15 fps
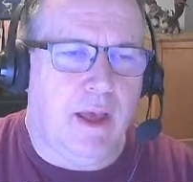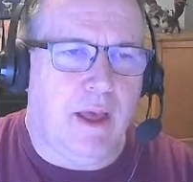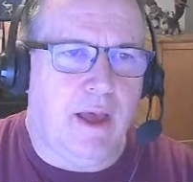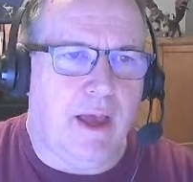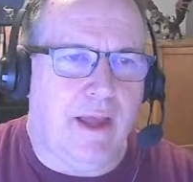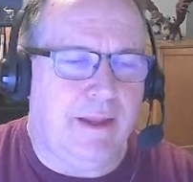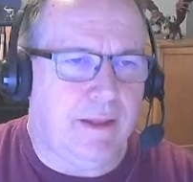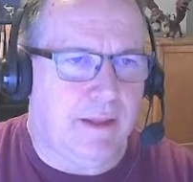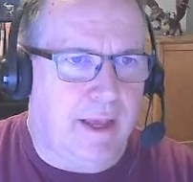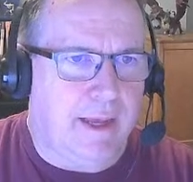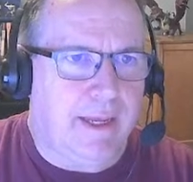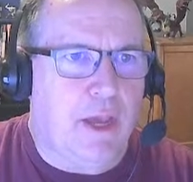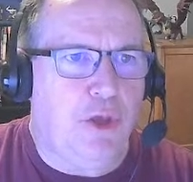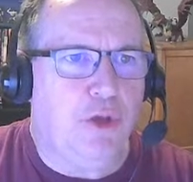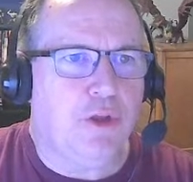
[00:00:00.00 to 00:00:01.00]
I didn't like
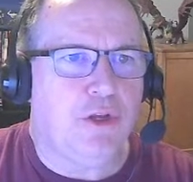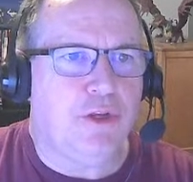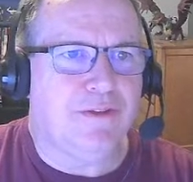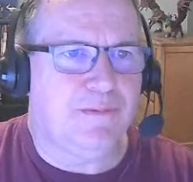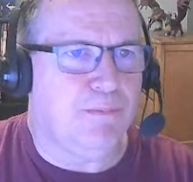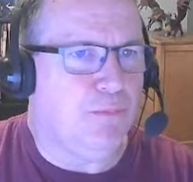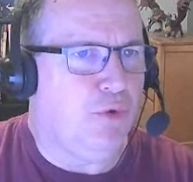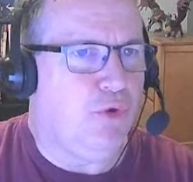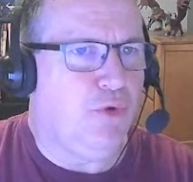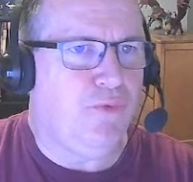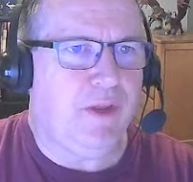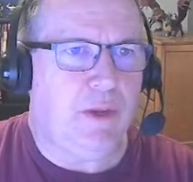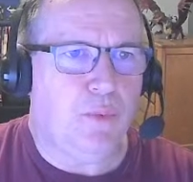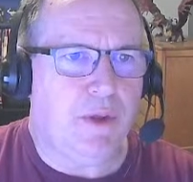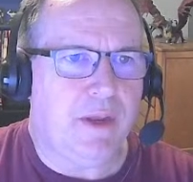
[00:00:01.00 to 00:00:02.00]
how you could just move
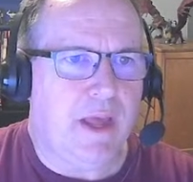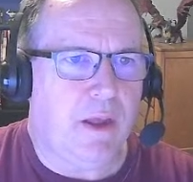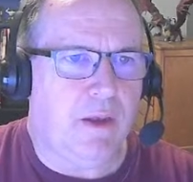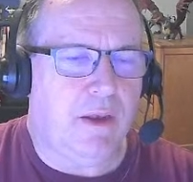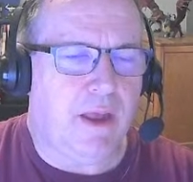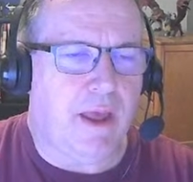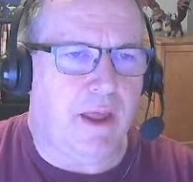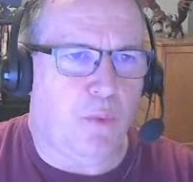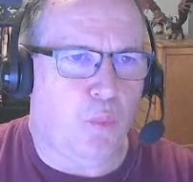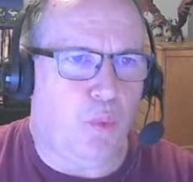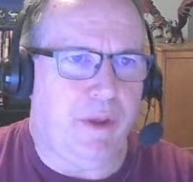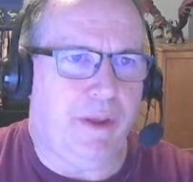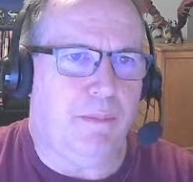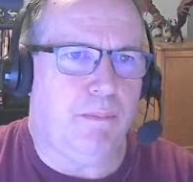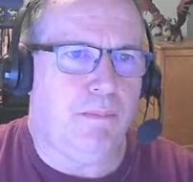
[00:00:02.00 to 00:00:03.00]
anyone at
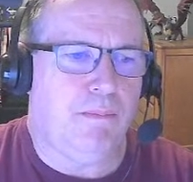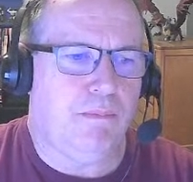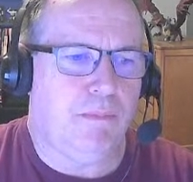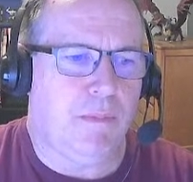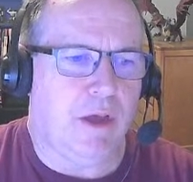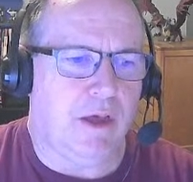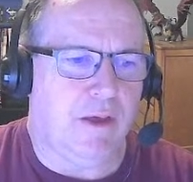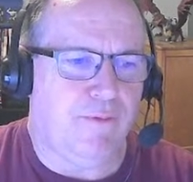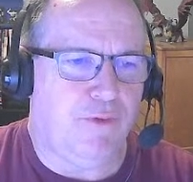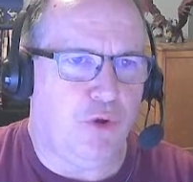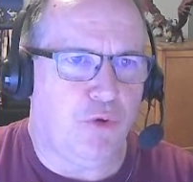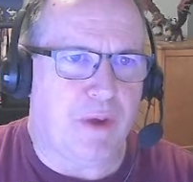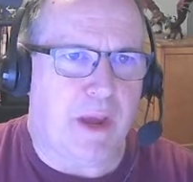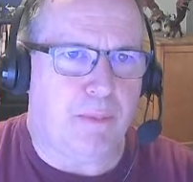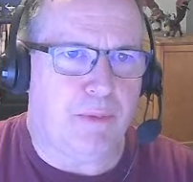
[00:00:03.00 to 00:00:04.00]
whim if you were
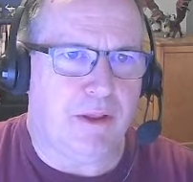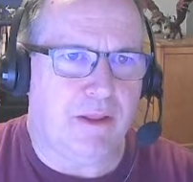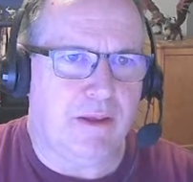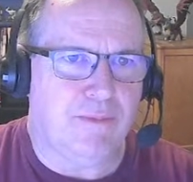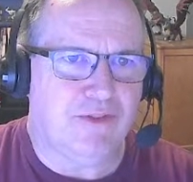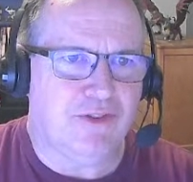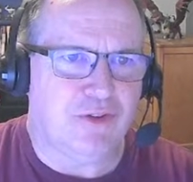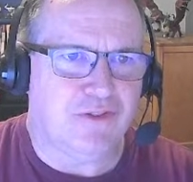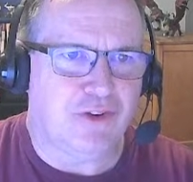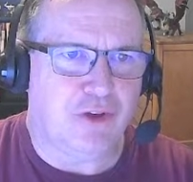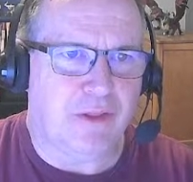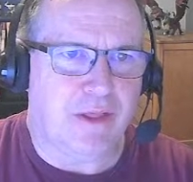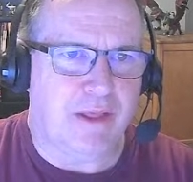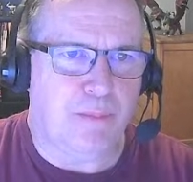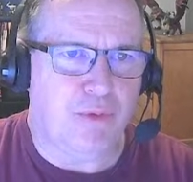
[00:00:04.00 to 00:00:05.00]
grappling them, so it's good
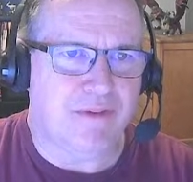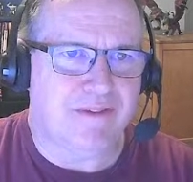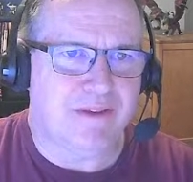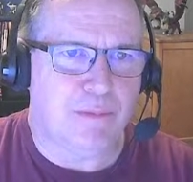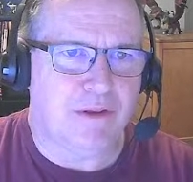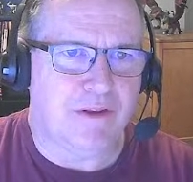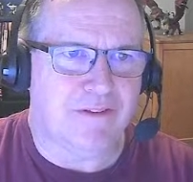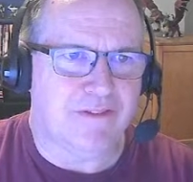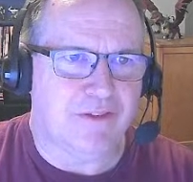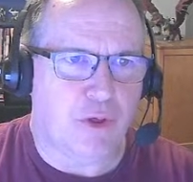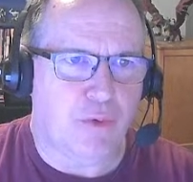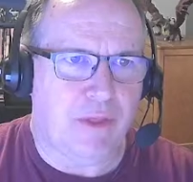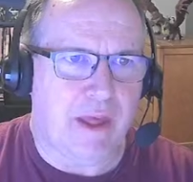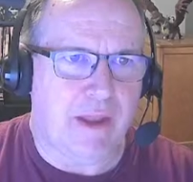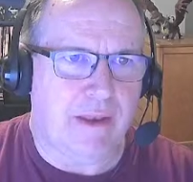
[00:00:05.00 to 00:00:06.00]
that they put something to
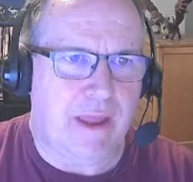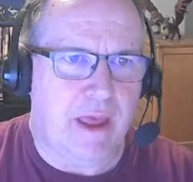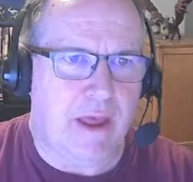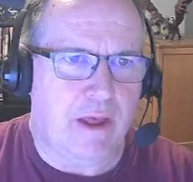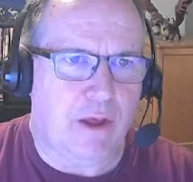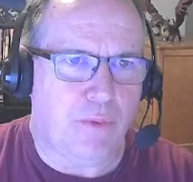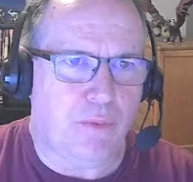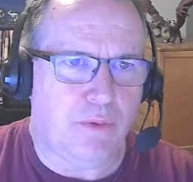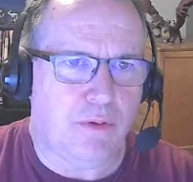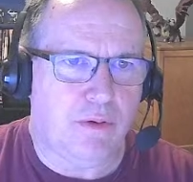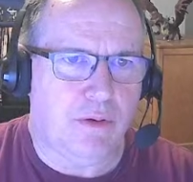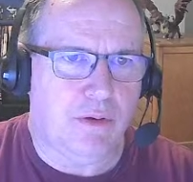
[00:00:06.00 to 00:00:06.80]
slow that down.